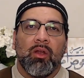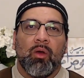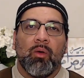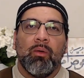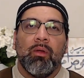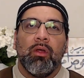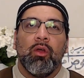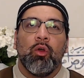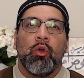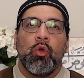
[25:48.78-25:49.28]

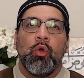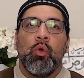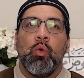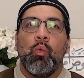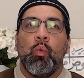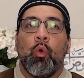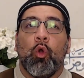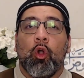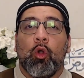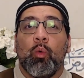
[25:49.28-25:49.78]
who
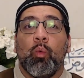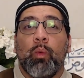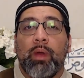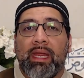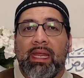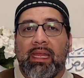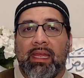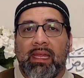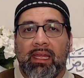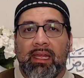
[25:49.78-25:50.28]
were
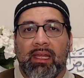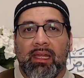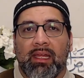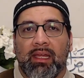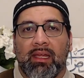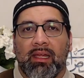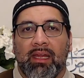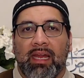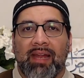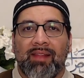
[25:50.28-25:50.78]
we
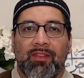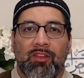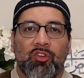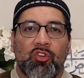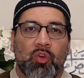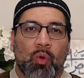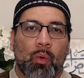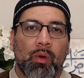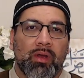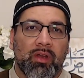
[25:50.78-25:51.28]
in the
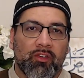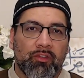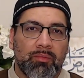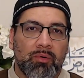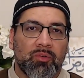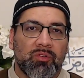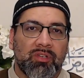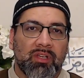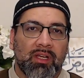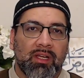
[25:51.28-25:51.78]
story of
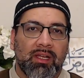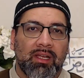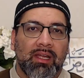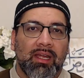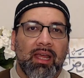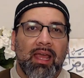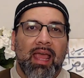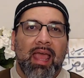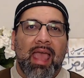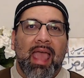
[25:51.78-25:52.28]
Musa?
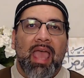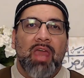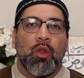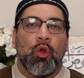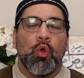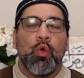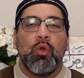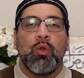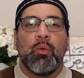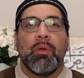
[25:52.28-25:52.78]
And
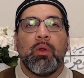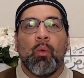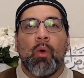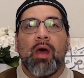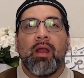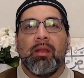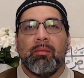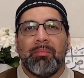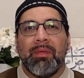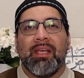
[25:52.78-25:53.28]
who do we want to
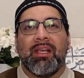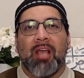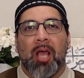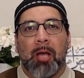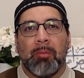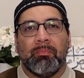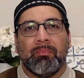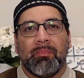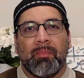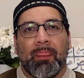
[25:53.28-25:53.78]
become?
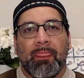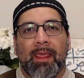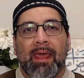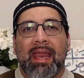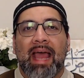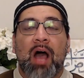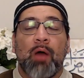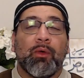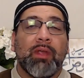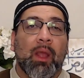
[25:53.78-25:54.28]
And
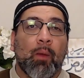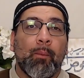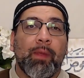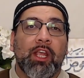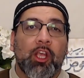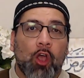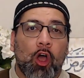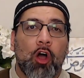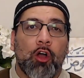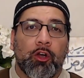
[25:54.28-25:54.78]
how can we
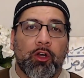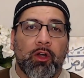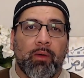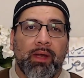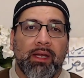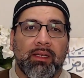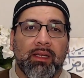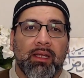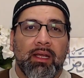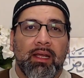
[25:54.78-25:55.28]
conquer it?
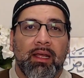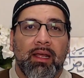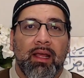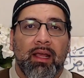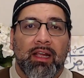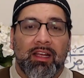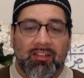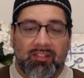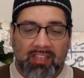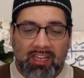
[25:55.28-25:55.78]

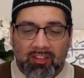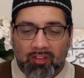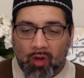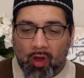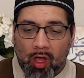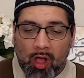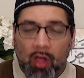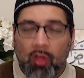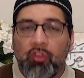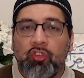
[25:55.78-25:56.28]
Because these are
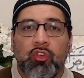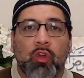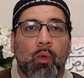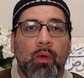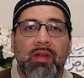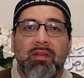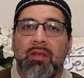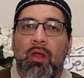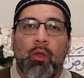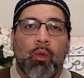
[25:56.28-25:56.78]
all stories
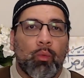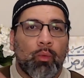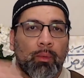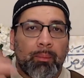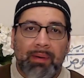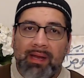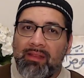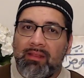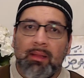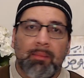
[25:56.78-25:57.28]
that will
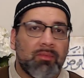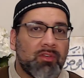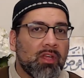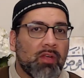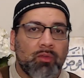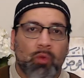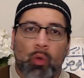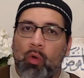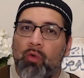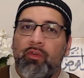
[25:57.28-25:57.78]
repeat themselves
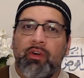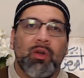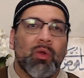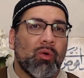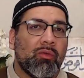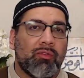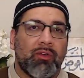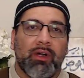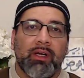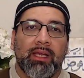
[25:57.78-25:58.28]
over and
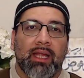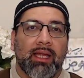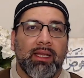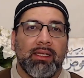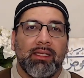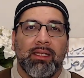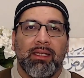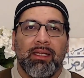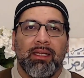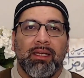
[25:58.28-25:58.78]
over again,
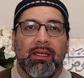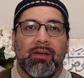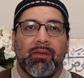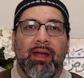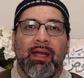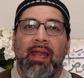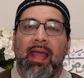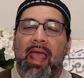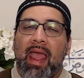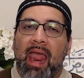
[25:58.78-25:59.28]
right?
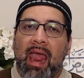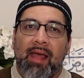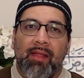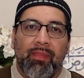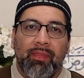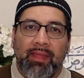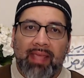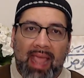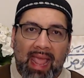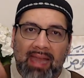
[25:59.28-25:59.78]
And
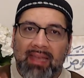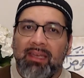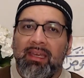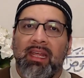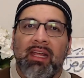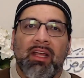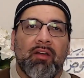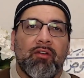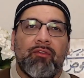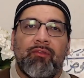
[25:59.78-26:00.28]
the ending
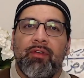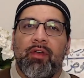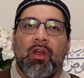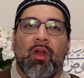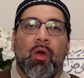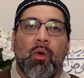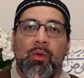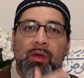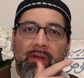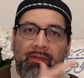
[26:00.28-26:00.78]
of
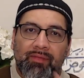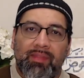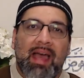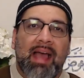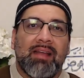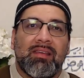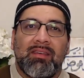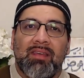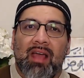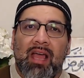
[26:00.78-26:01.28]
Fir'aun of
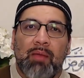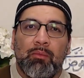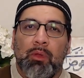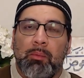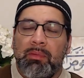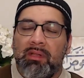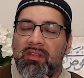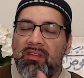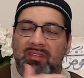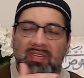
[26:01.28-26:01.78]
that time will be
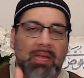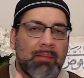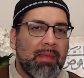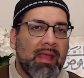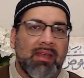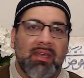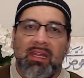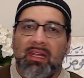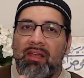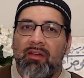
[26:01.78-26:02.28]
the same
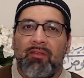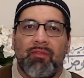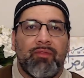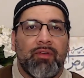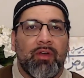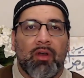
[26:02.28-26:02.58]
ending of Fir'aun